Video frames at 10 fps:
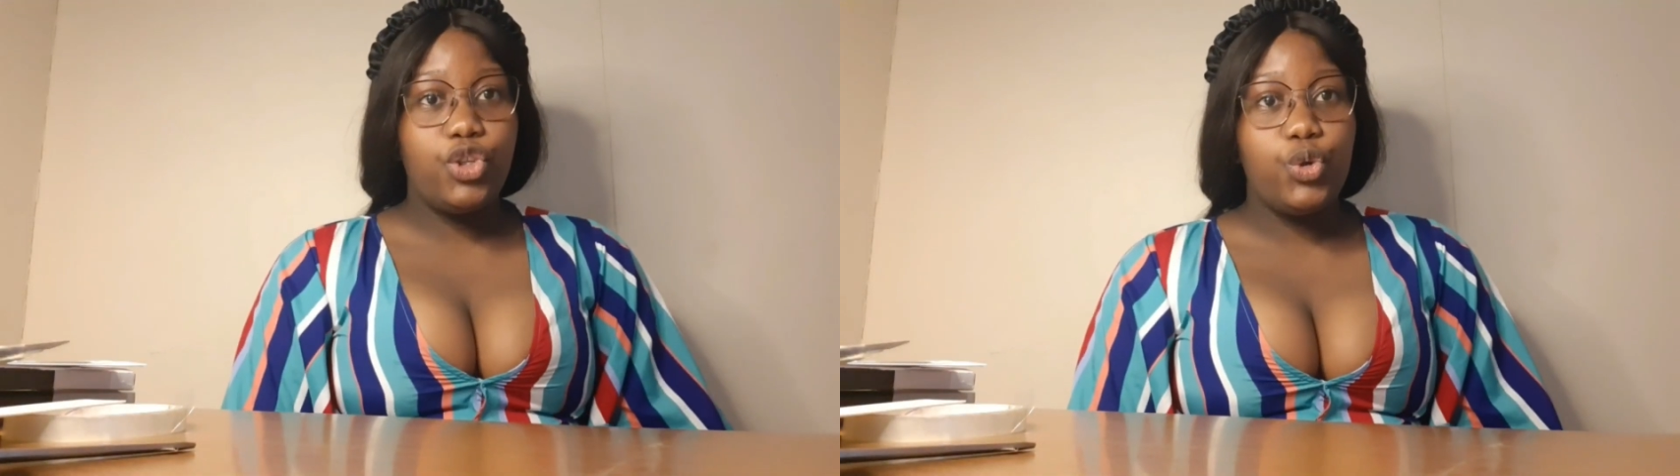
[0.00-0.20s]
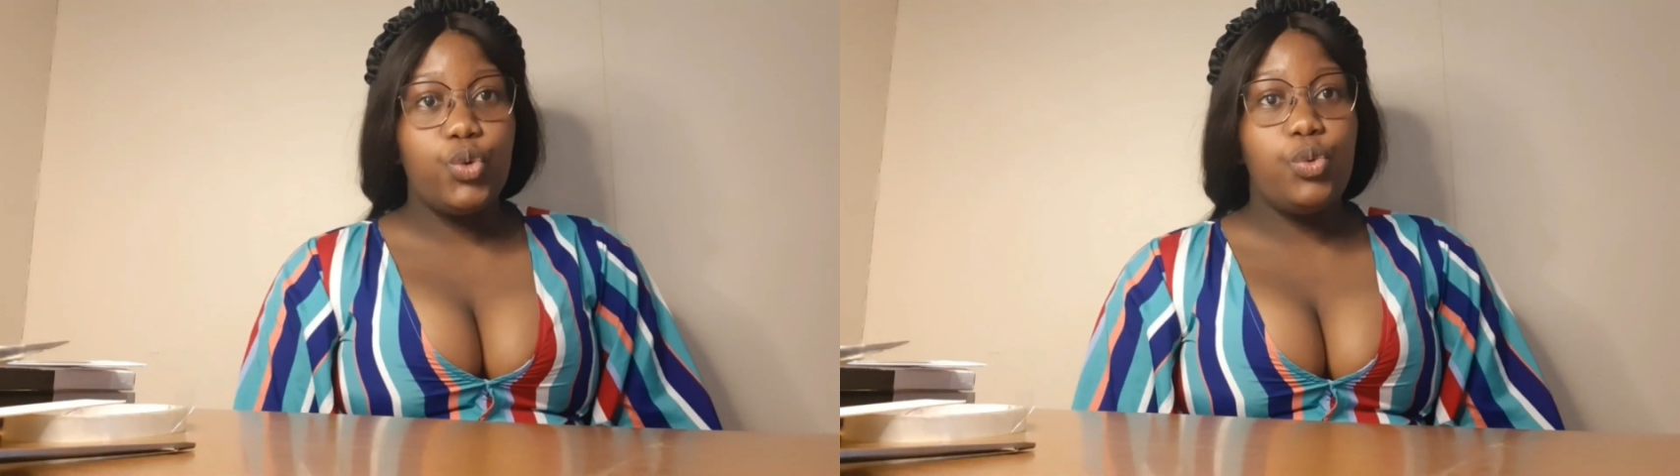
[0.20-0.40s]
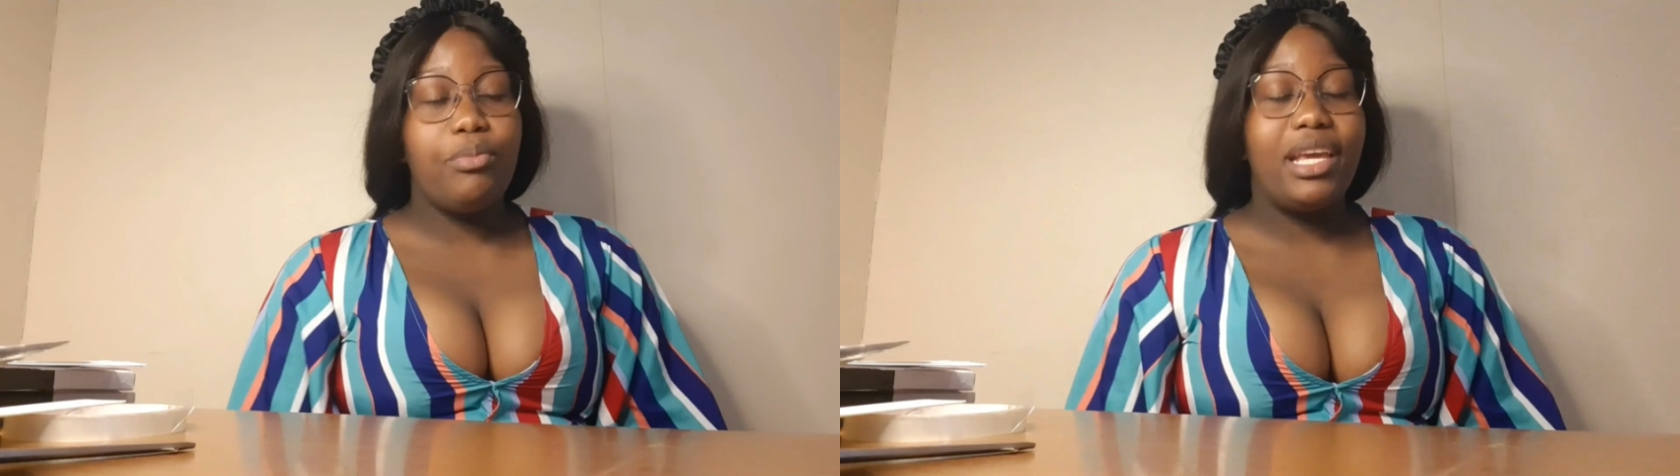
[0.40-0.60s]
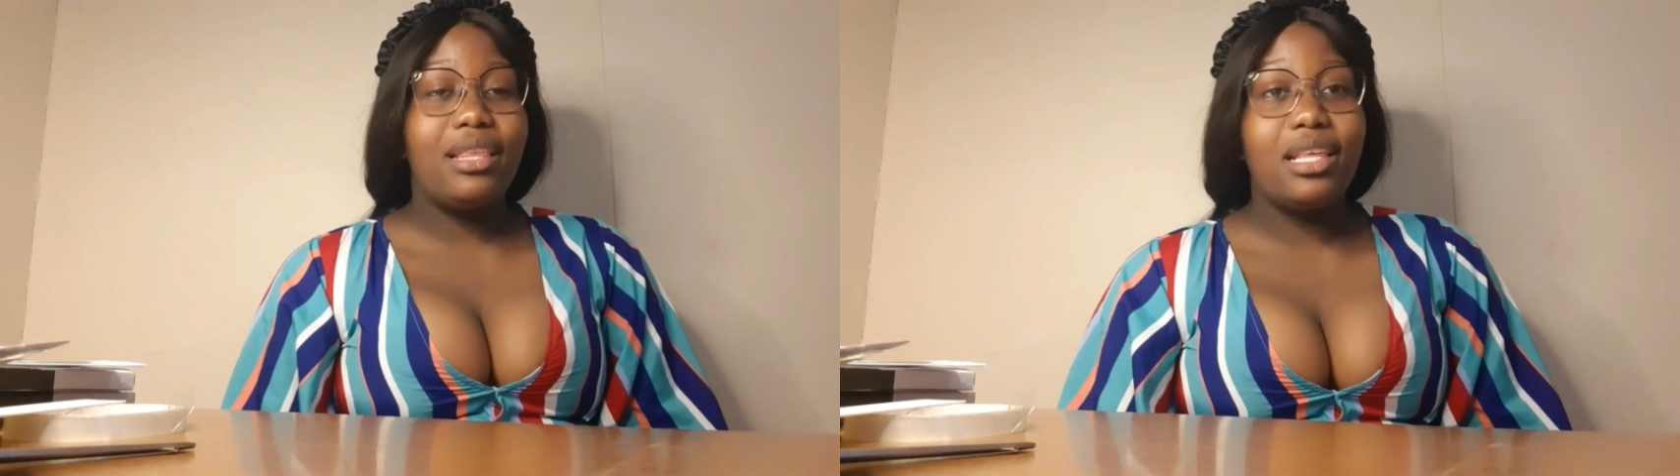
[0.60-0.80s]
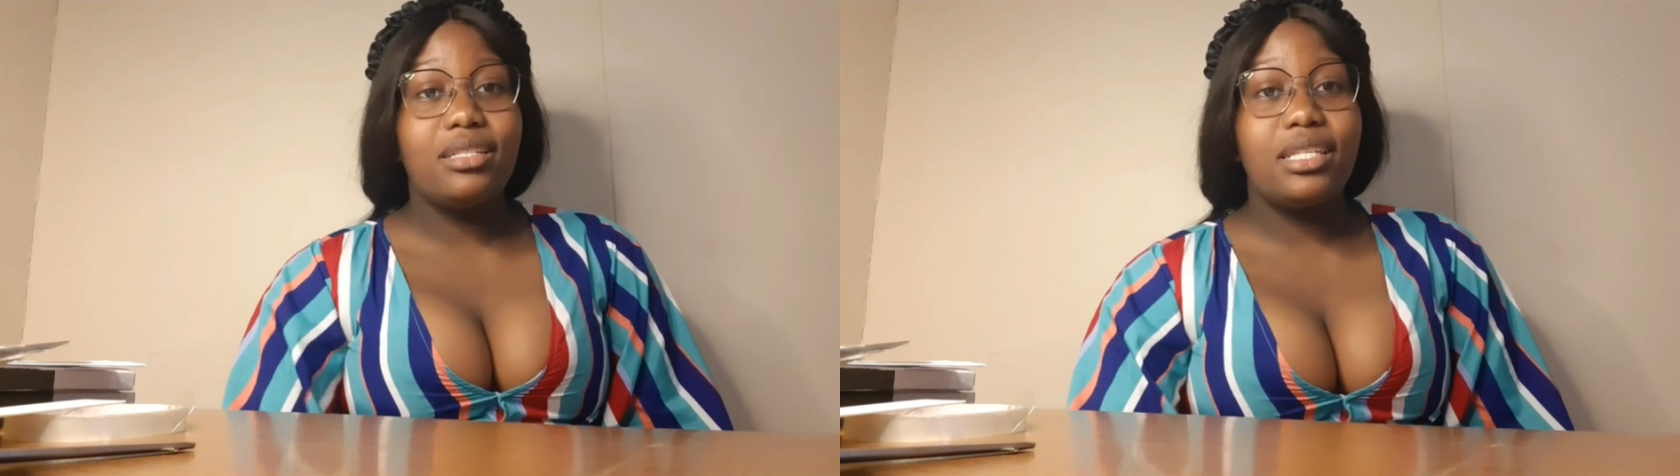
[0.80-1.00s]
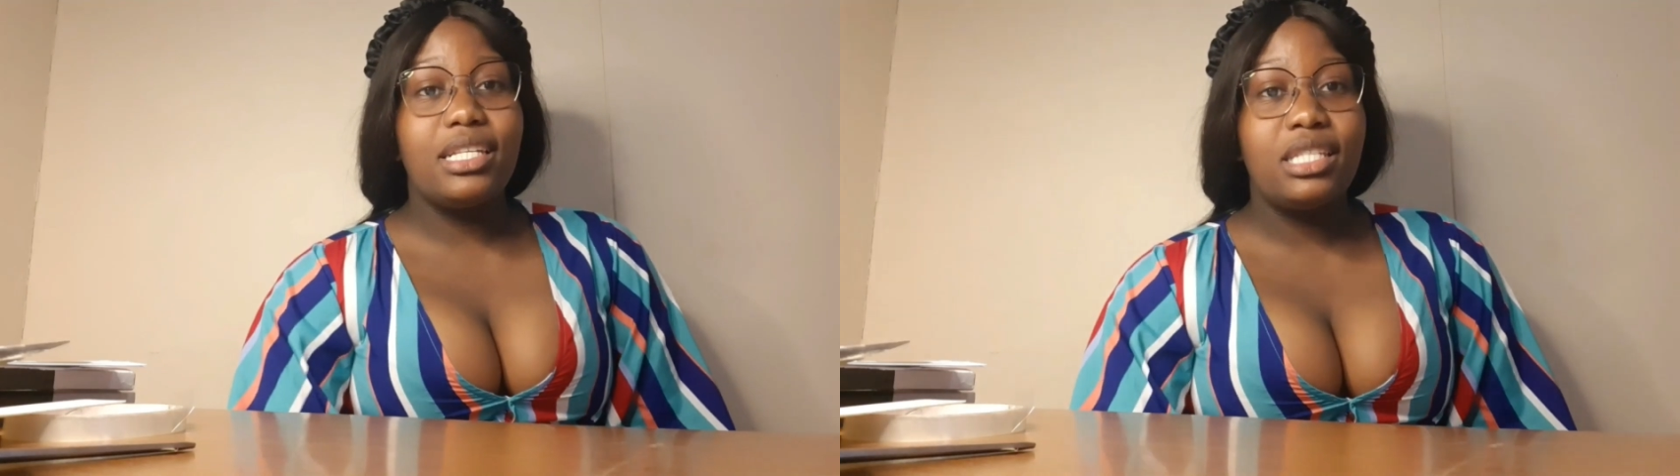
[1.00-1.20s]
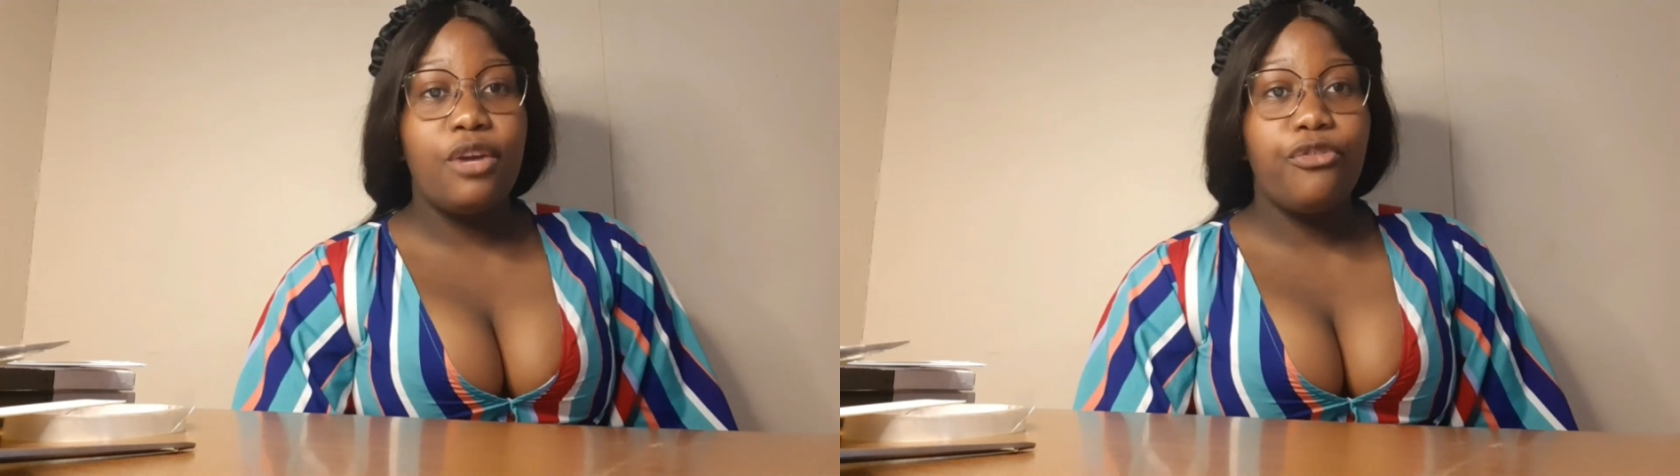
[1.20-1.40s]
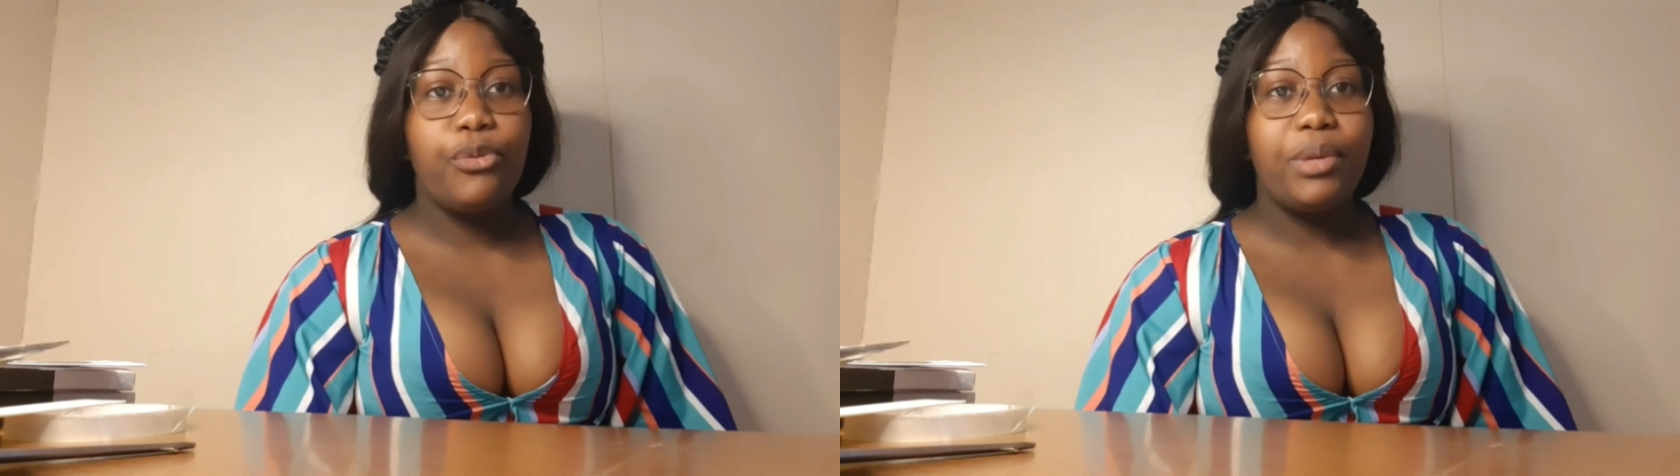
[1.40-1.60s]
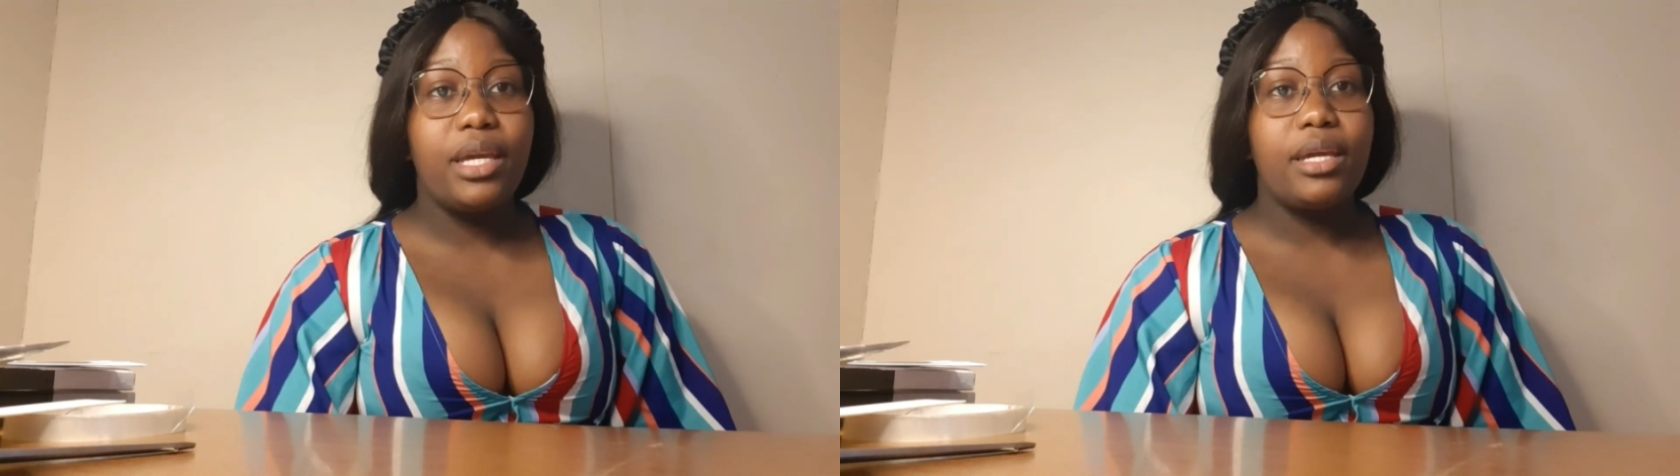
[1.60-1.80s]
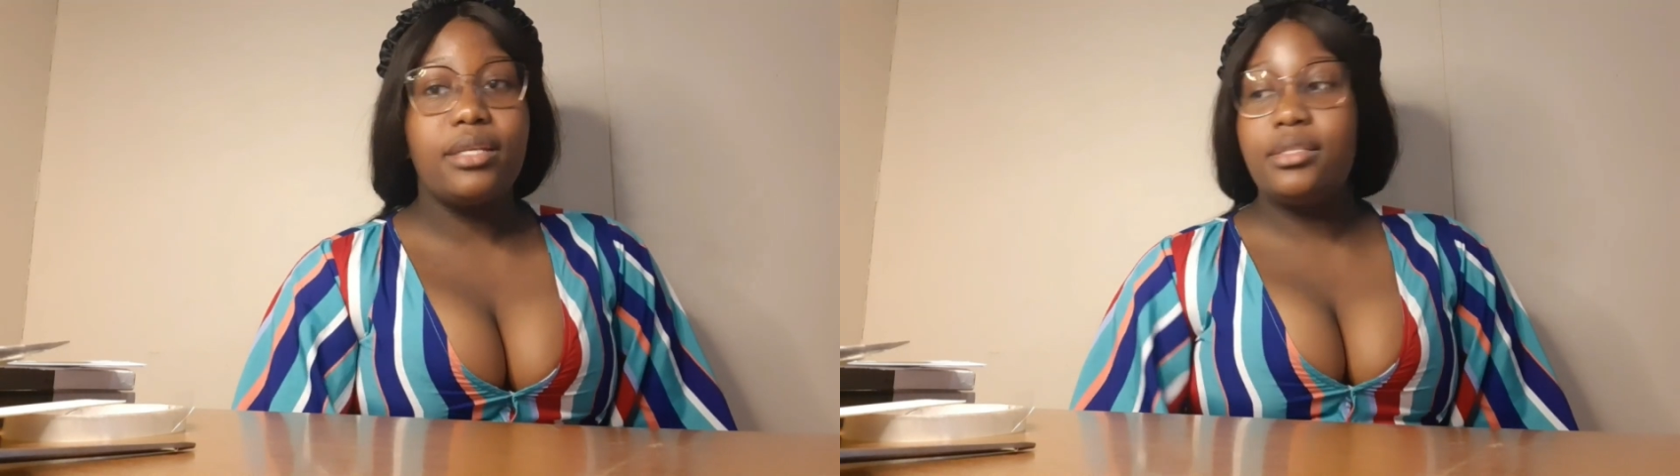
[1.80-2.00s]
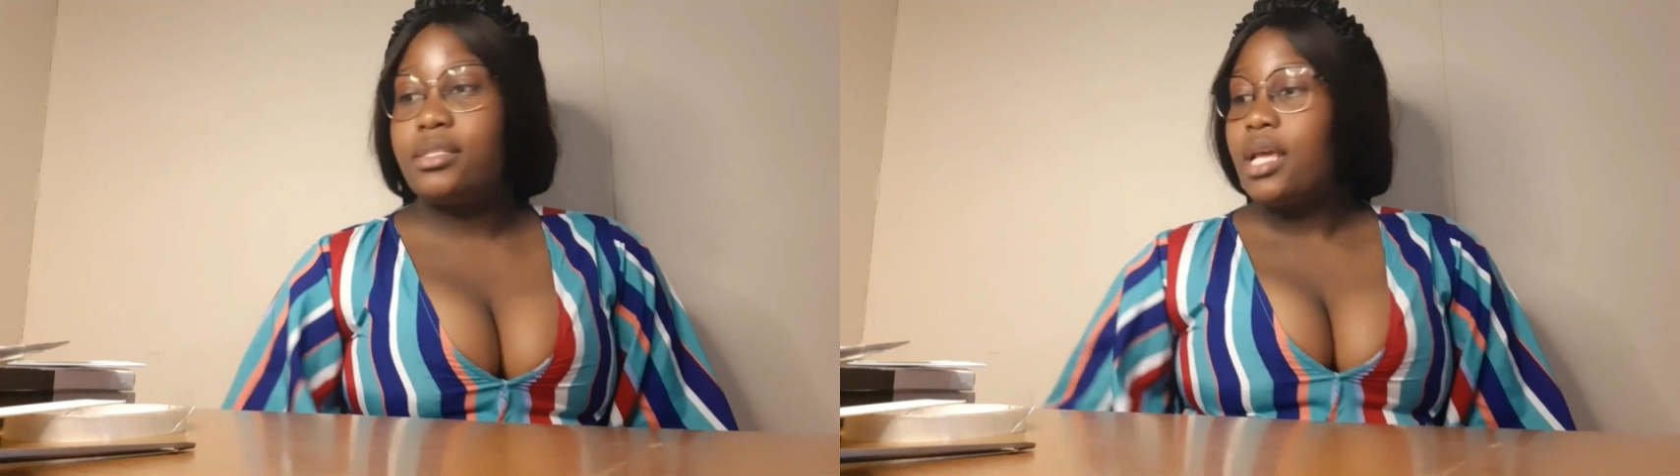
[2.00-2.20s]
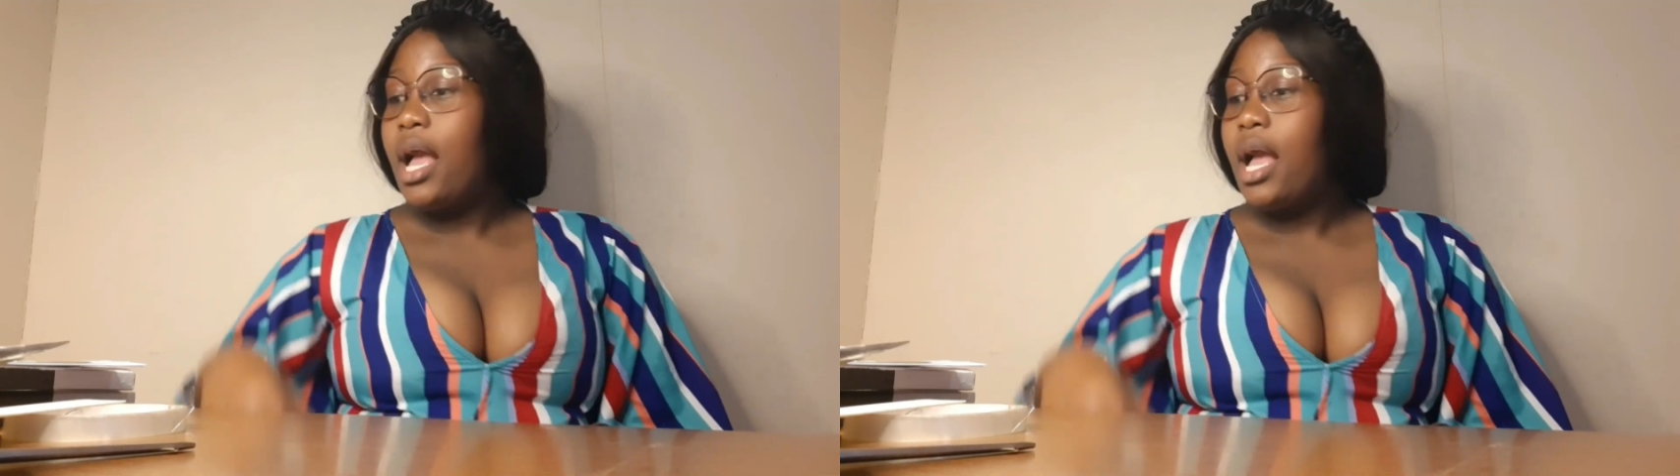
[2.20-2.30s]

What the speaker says: to make things easier for me is